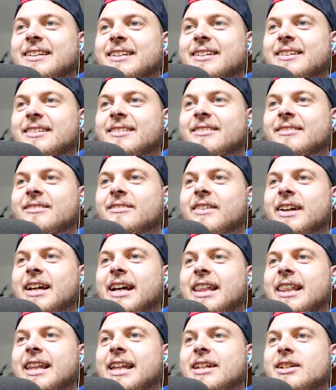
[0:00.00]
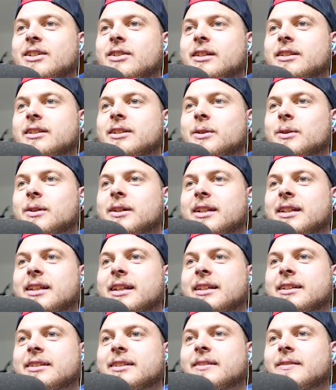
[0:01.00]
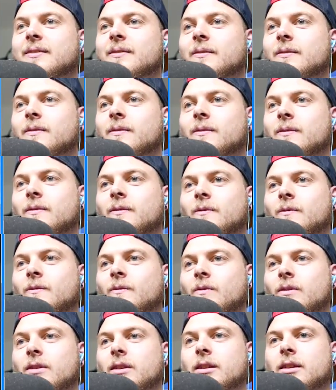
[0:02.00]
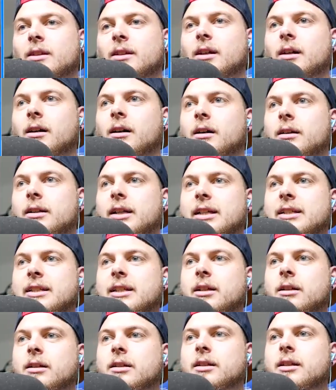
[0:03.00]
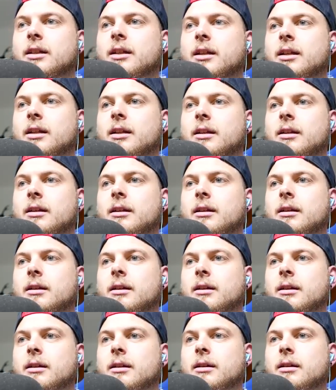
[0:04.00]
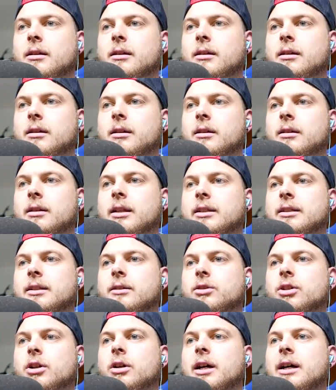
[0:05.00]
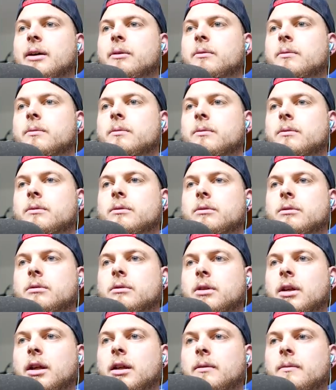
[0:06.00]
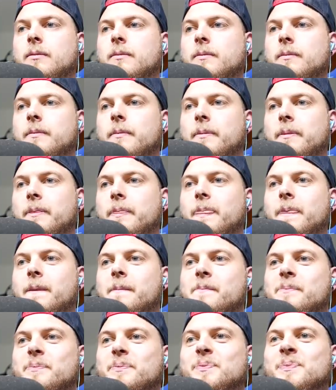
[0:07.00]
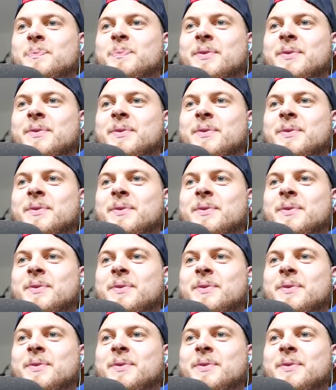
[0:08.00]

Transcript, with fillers: Yeah. We are literally too good at this. Here we go. Here we go. oh, nice oh he's got it in the air. That's that's a good shot. Nice little shot out. Oh, I thought he was going to whack it high.